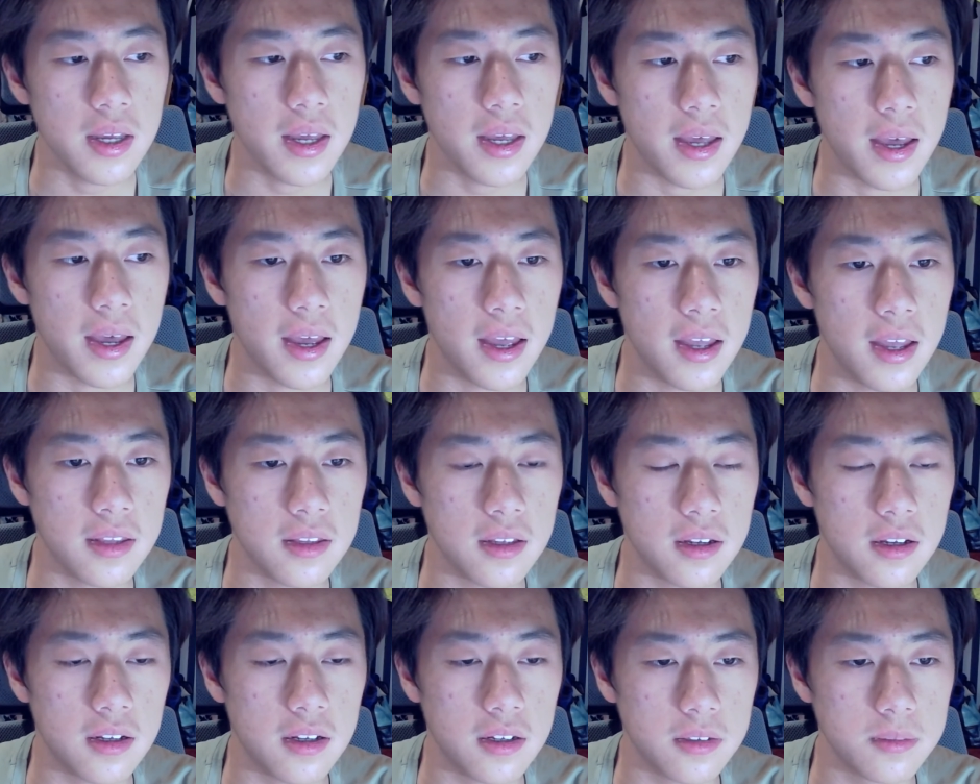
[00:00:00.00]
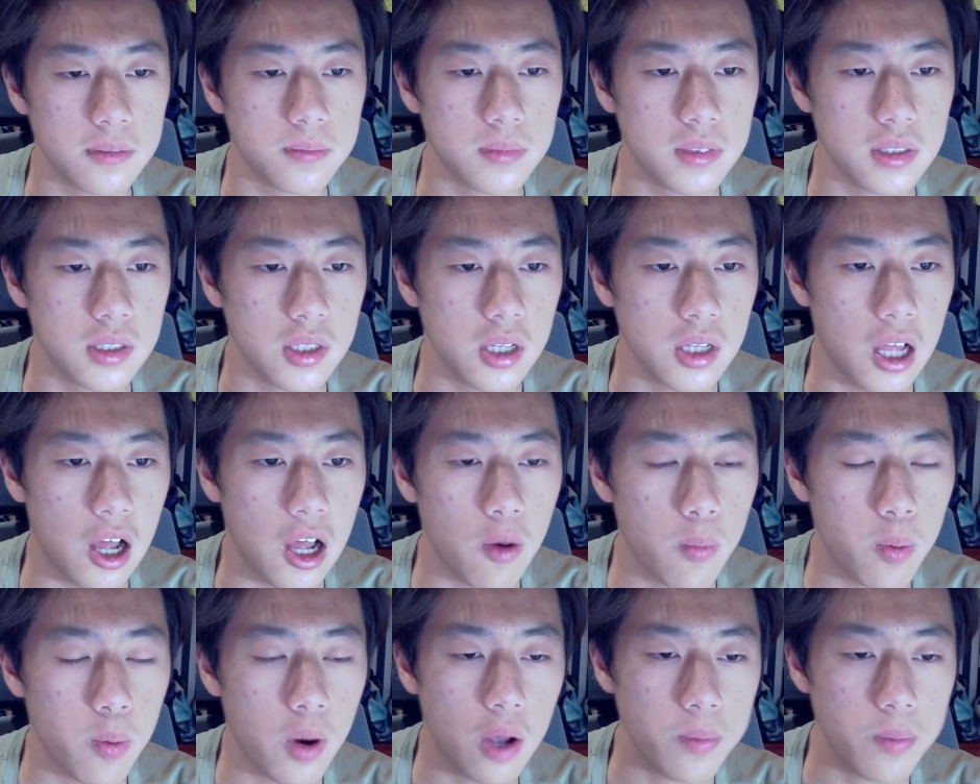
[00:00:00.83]
And I'll
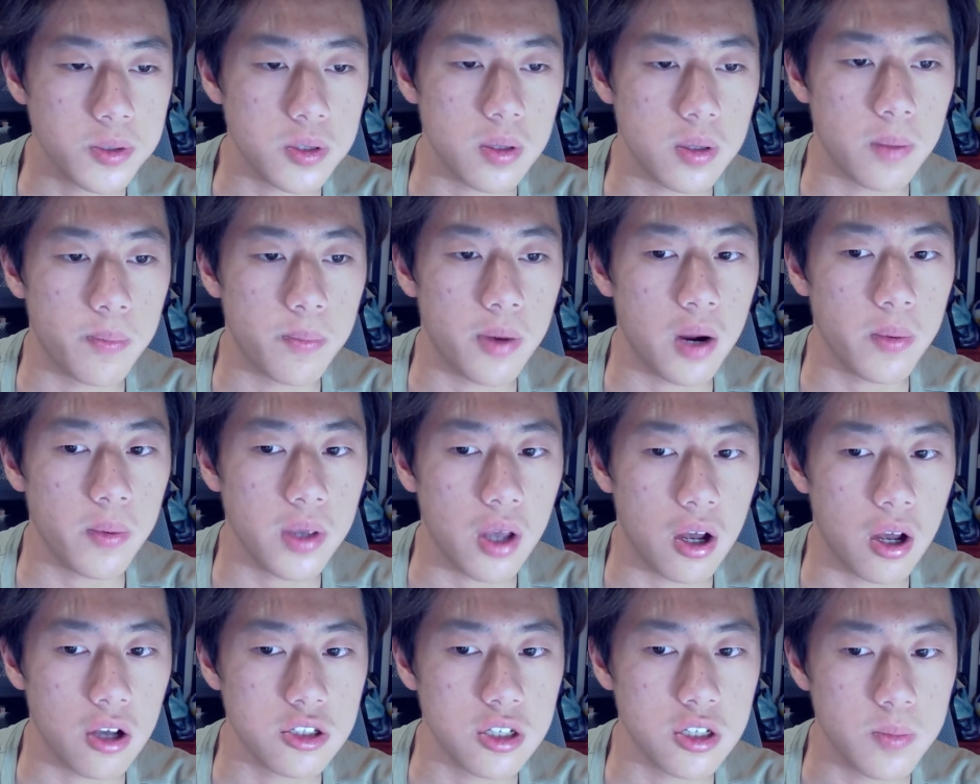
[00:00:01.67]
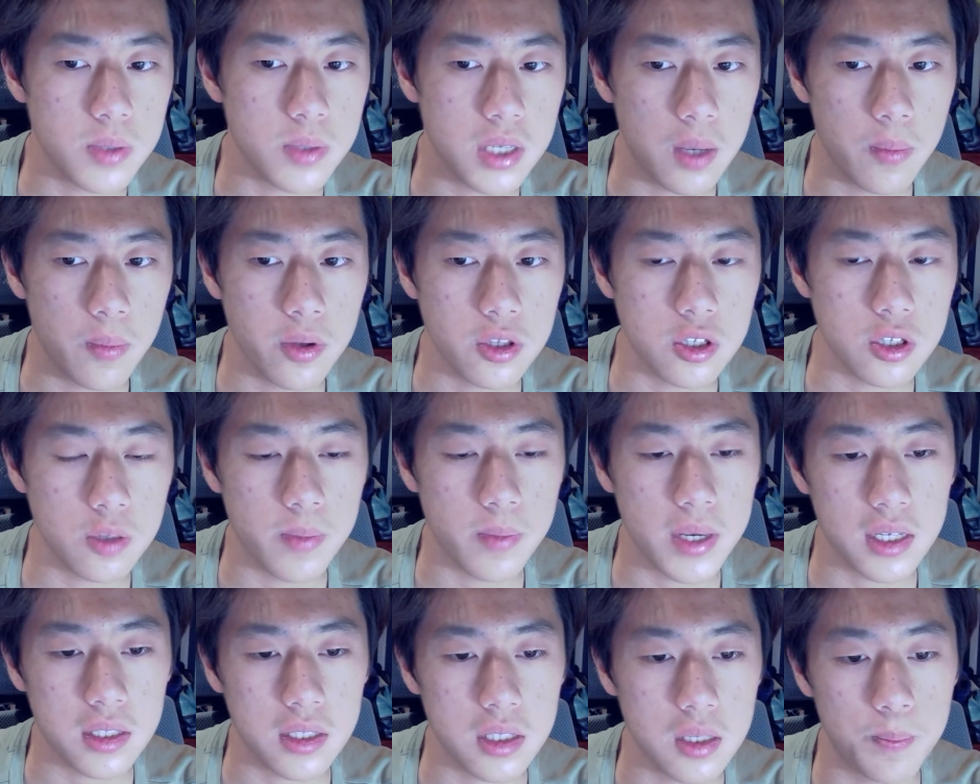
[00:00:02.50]
probably also be able to
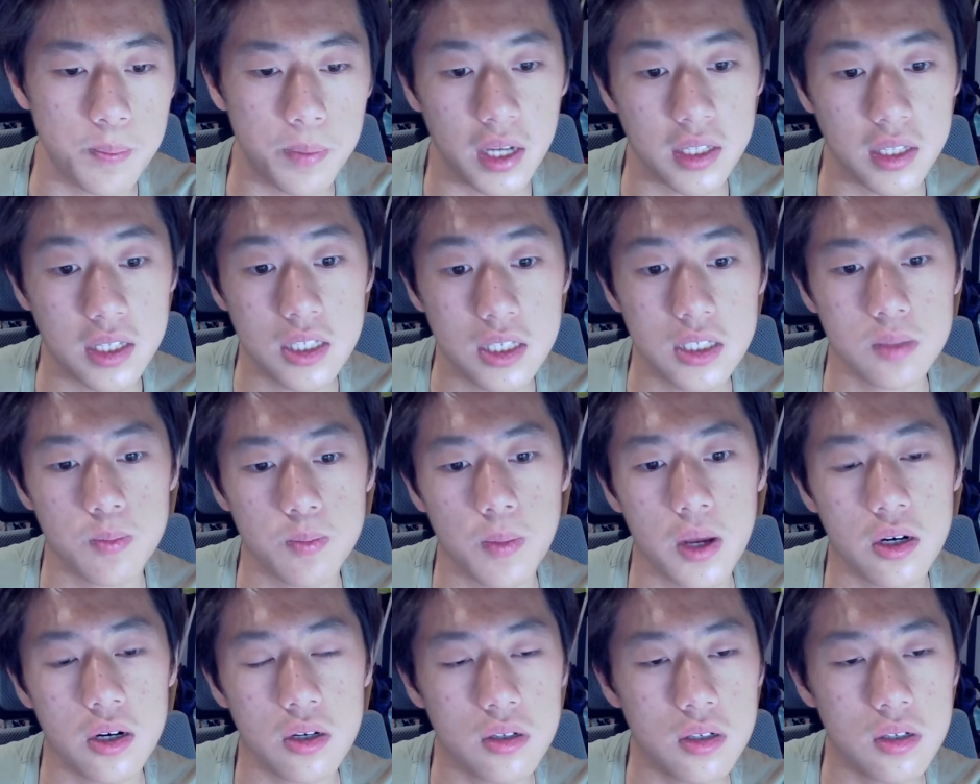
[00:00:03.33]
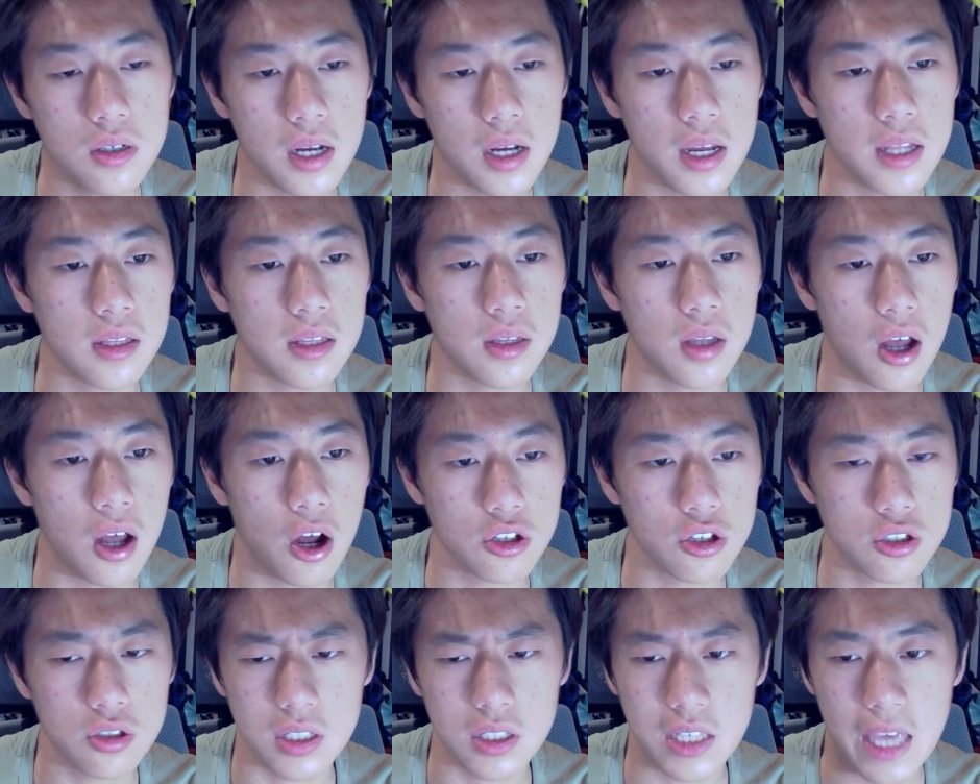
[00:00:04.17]
make the buttons better and then
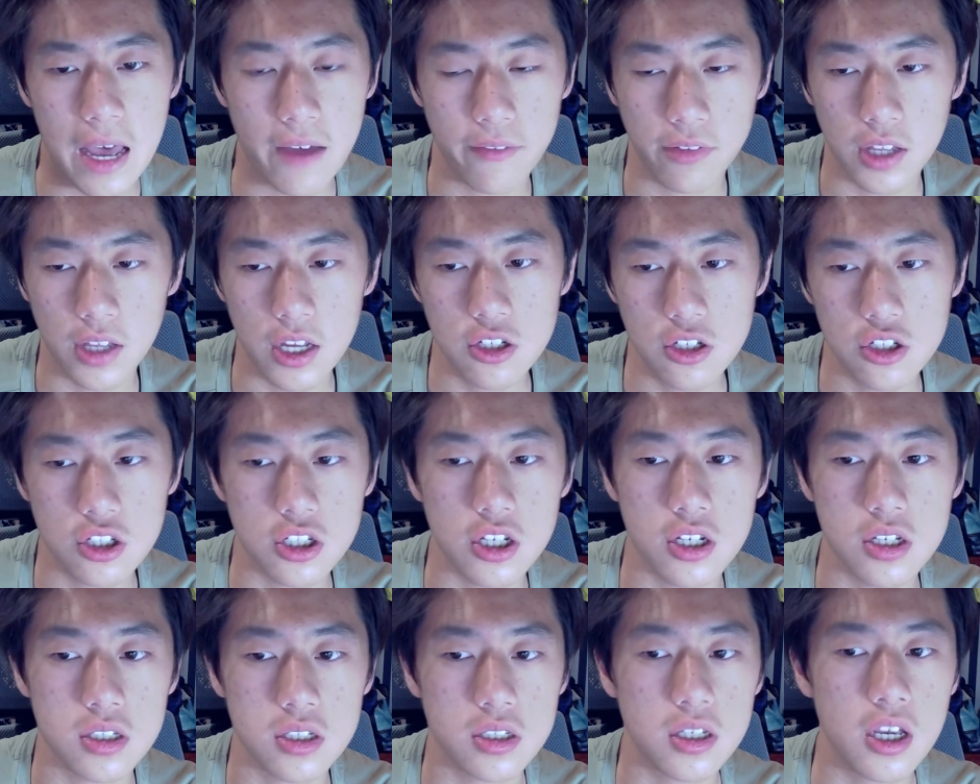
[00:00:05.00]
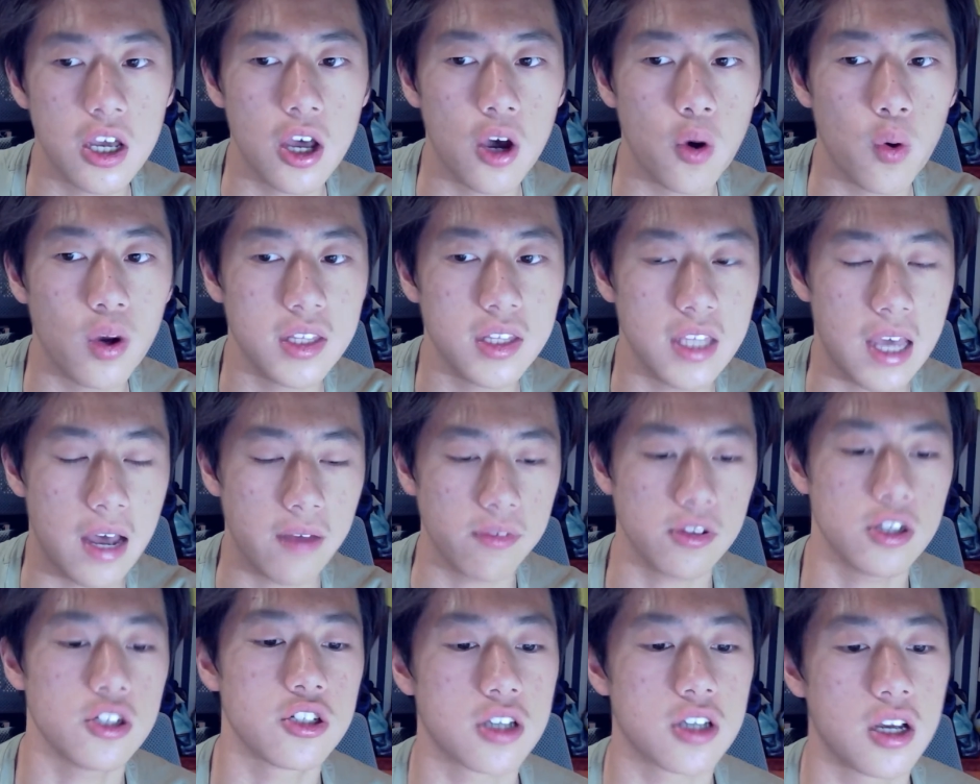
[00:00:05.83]
also the avalanche, because when the
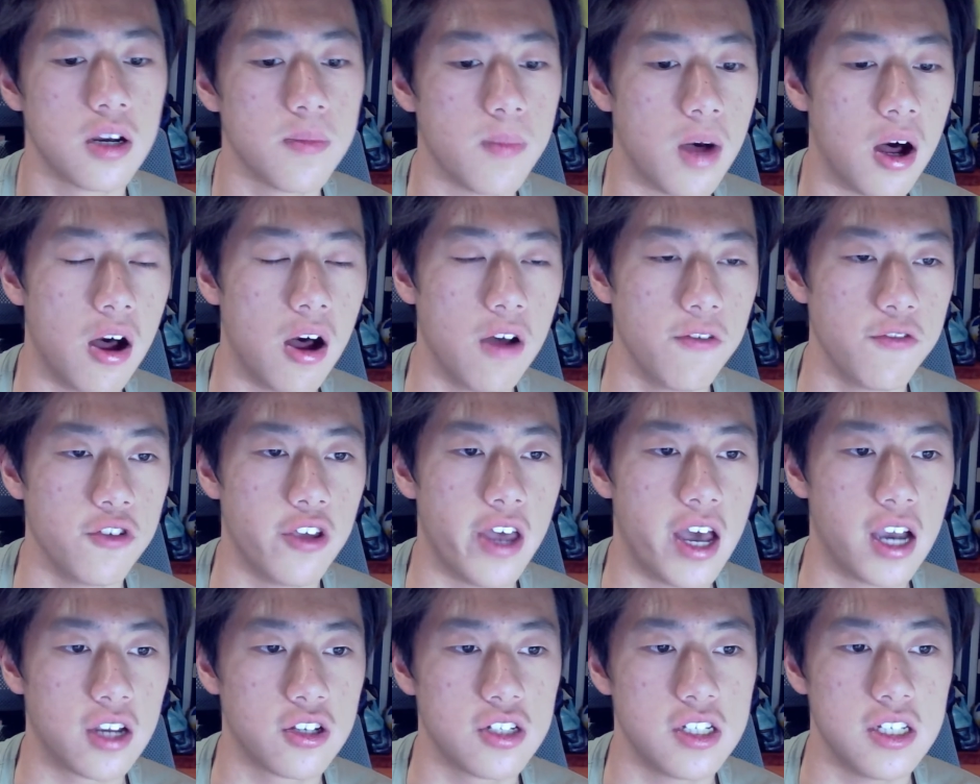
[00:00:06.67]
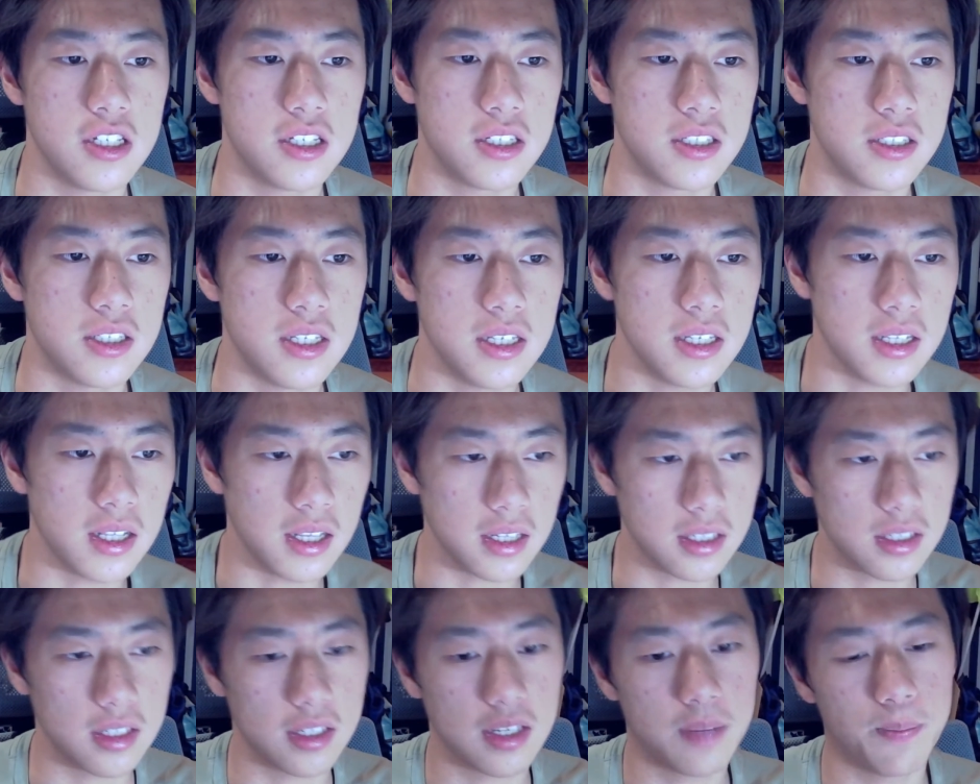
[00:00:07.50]
avalanche come off, you actually see
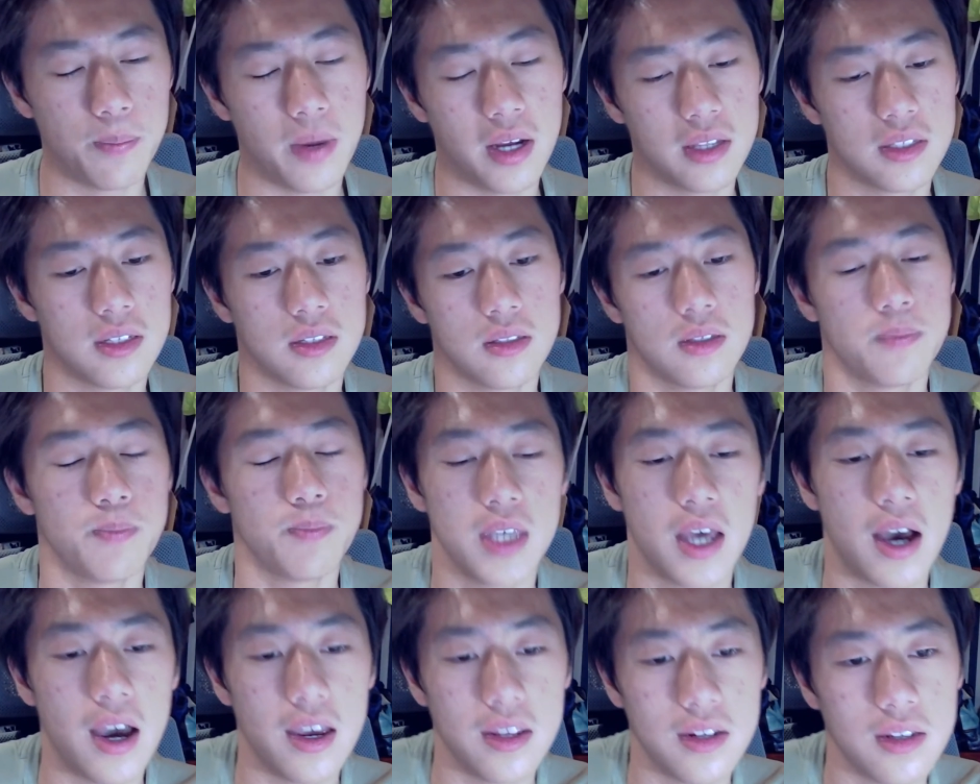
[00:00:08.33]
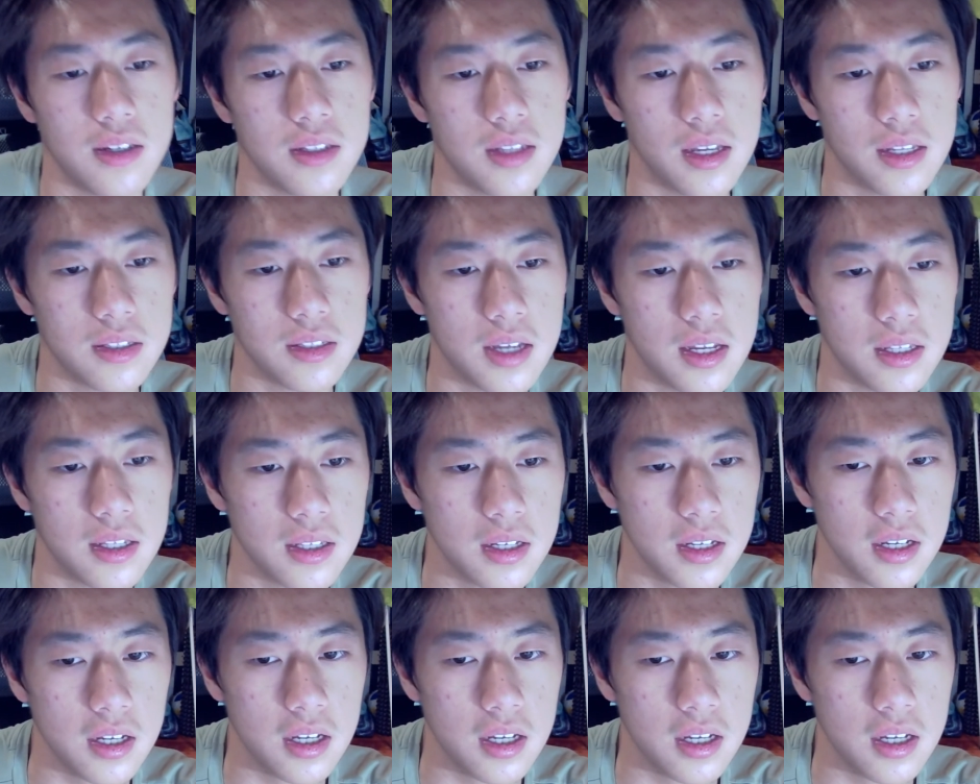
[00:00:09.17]
like the button behind it, and then